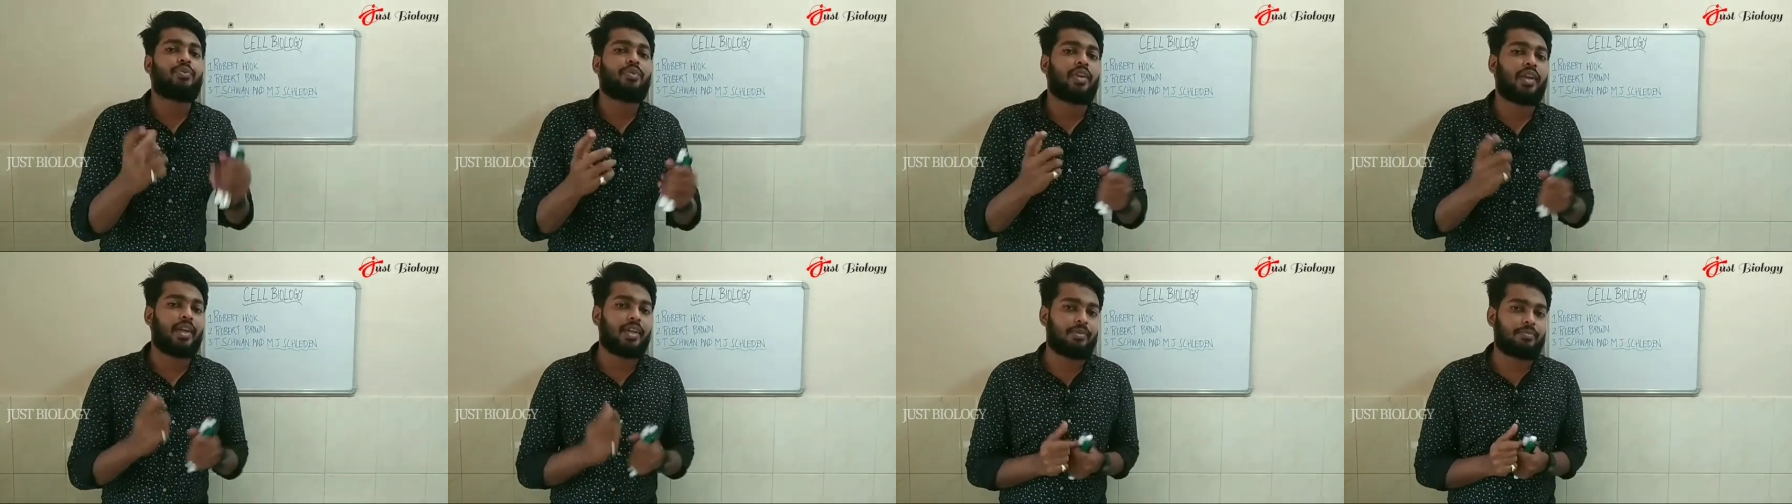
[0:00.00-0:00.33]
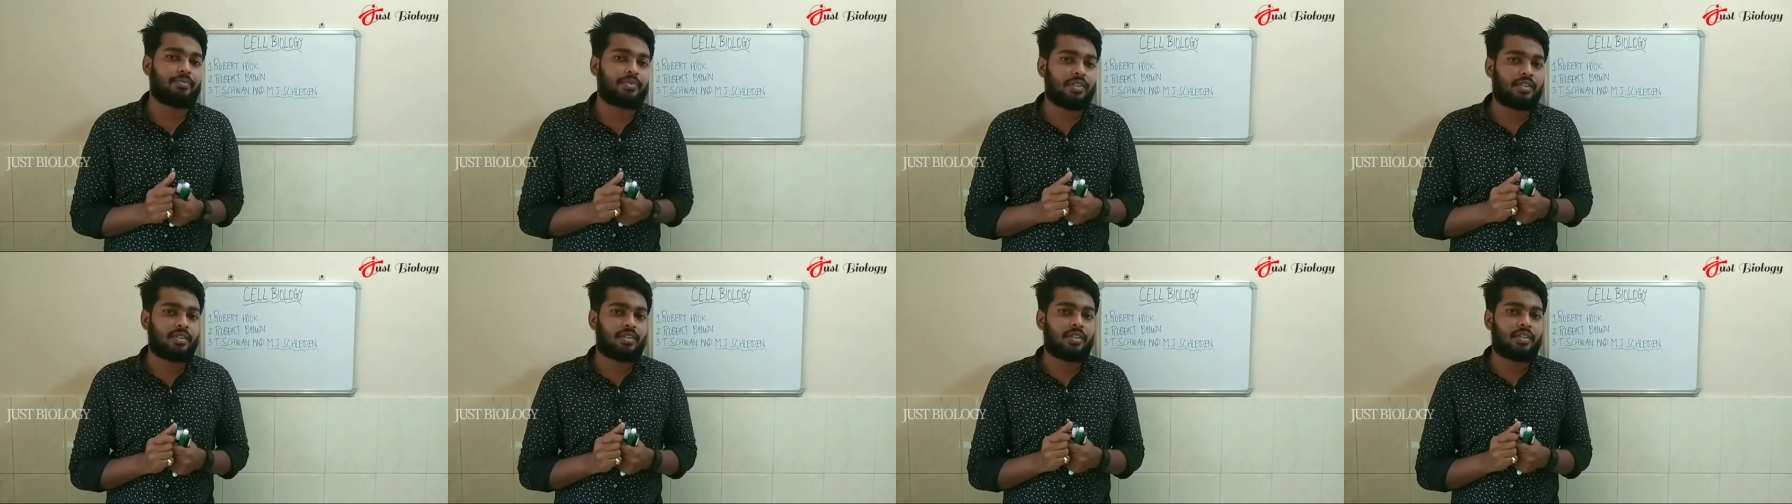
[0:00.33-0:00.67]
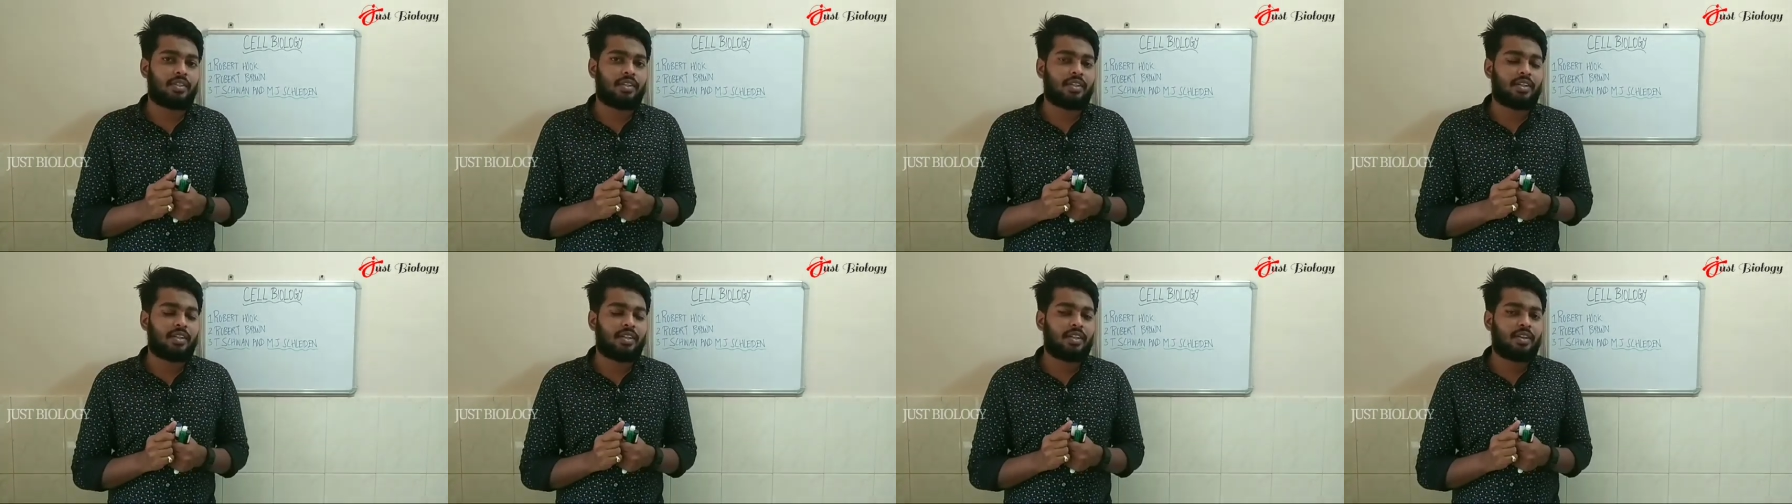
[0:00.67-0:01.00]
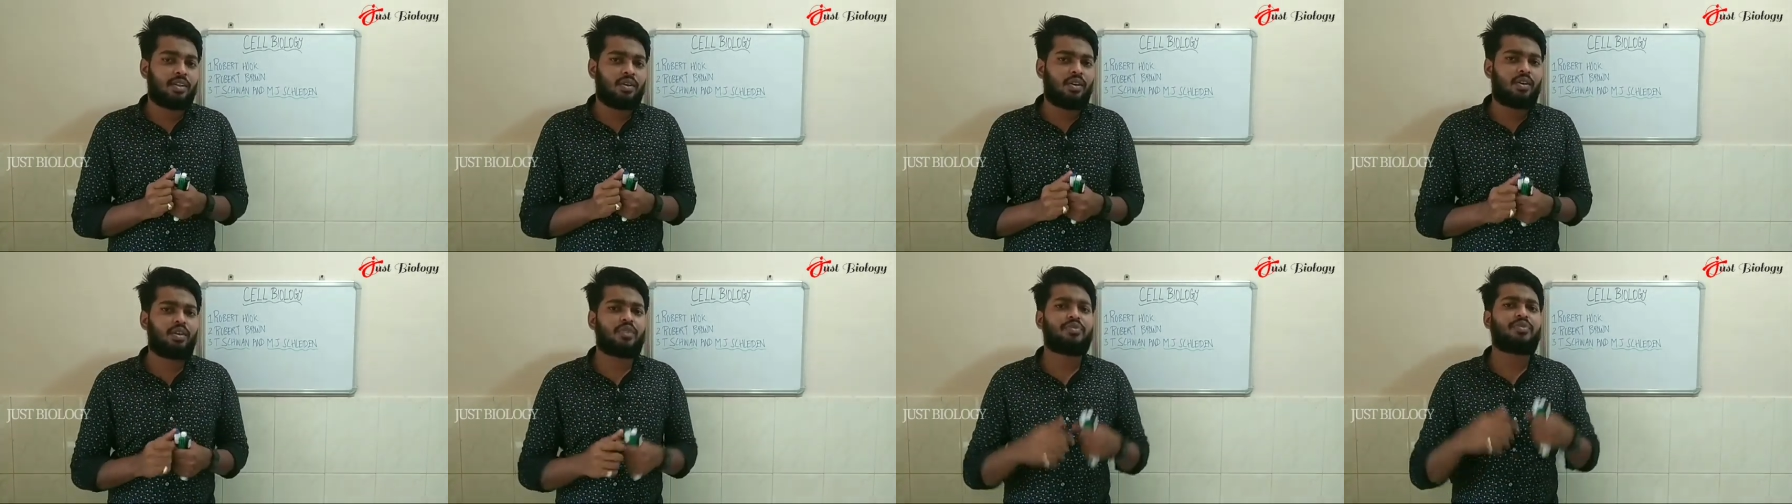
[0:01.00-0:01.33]
names
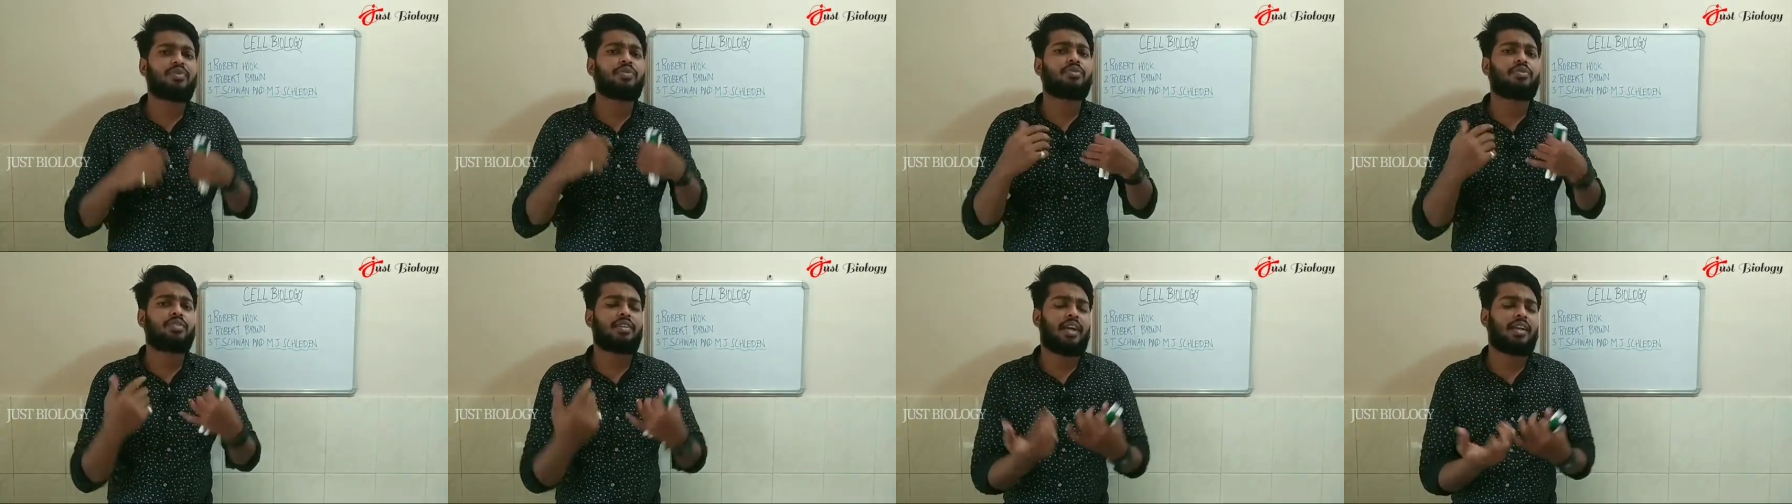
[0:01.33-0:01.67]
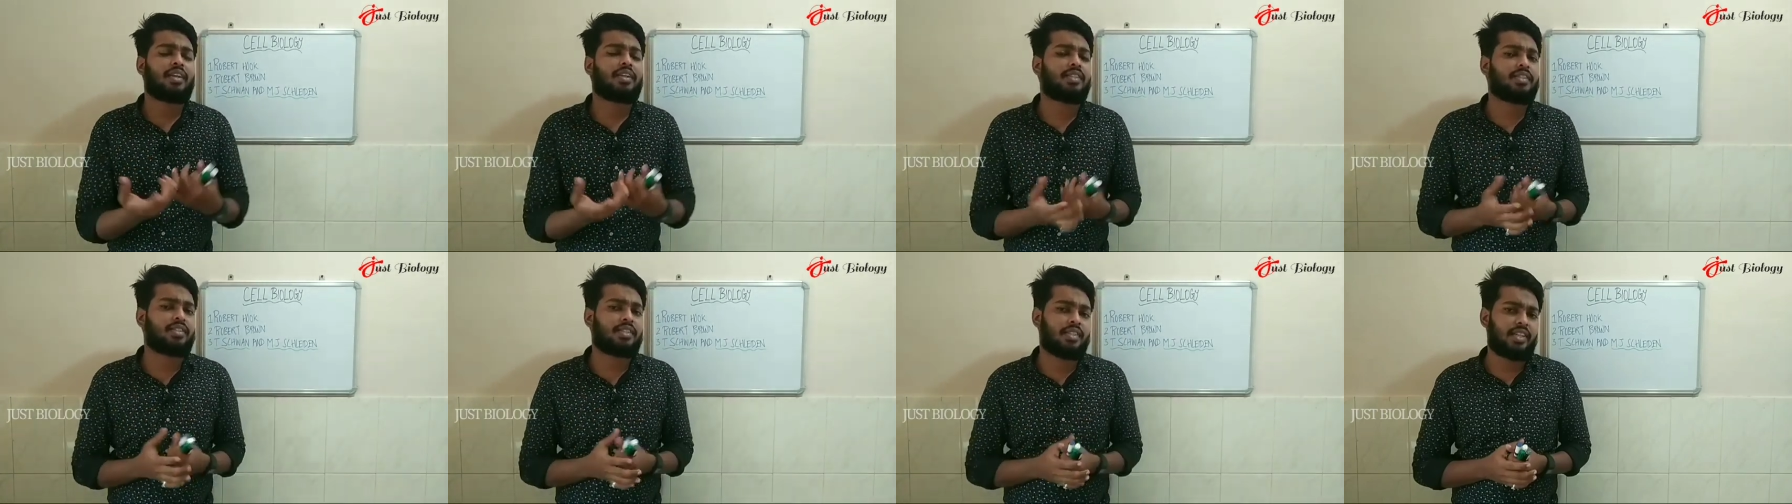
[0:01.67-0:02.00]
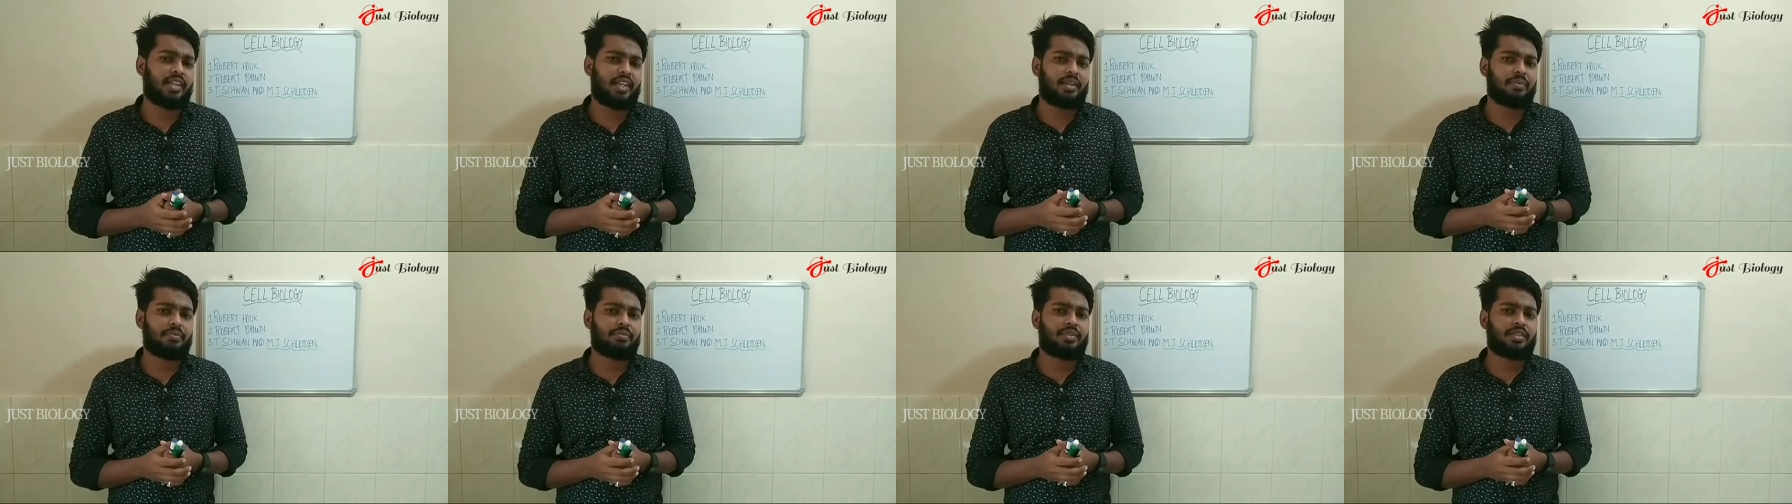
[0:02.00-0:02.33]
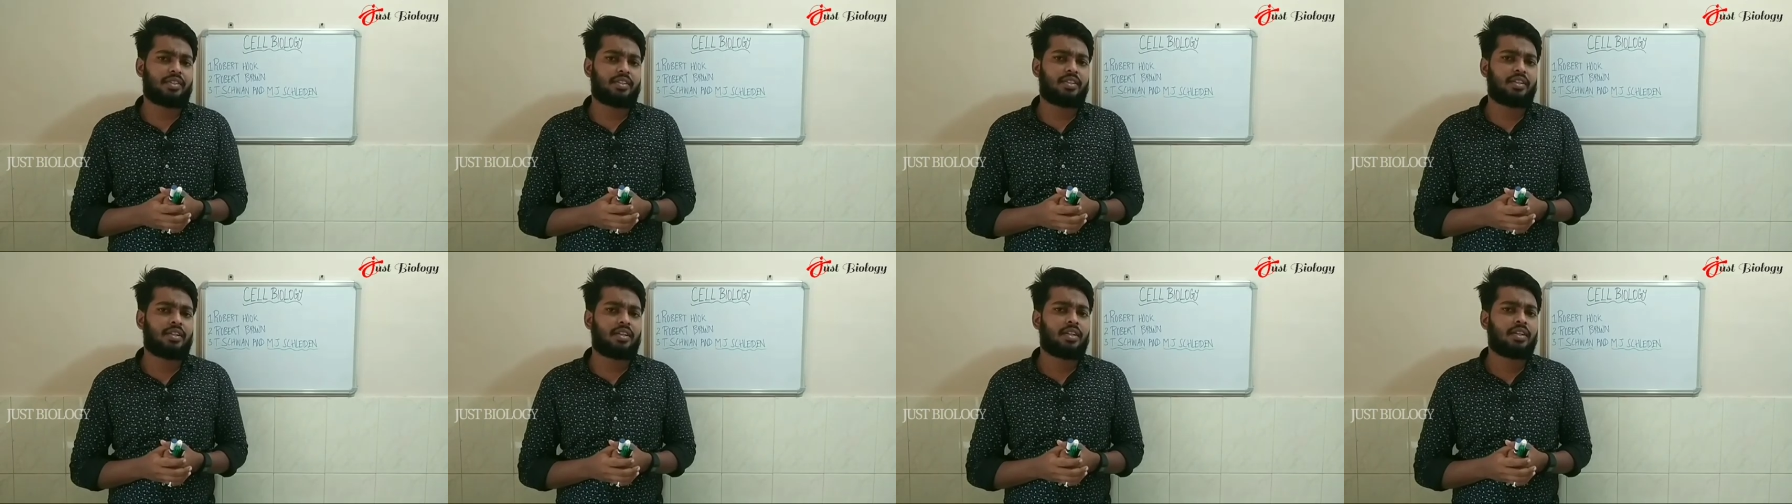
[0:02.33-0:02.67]
or a few scientist
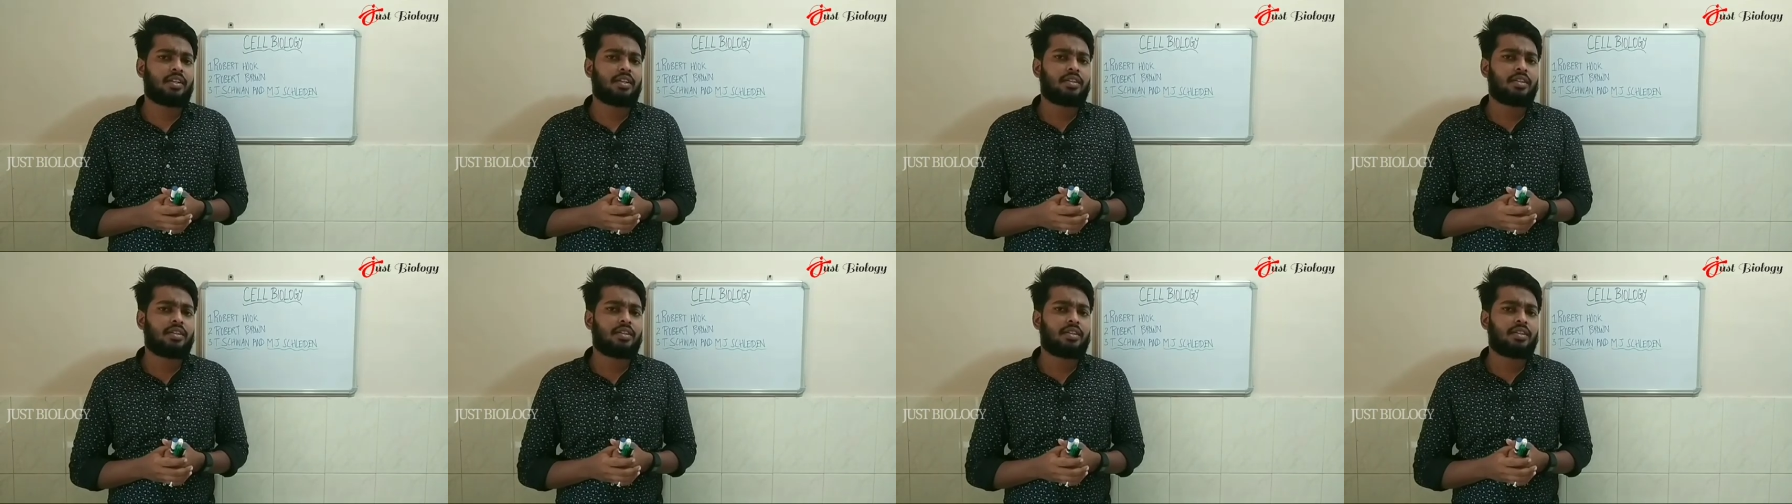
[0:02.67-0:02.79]
names.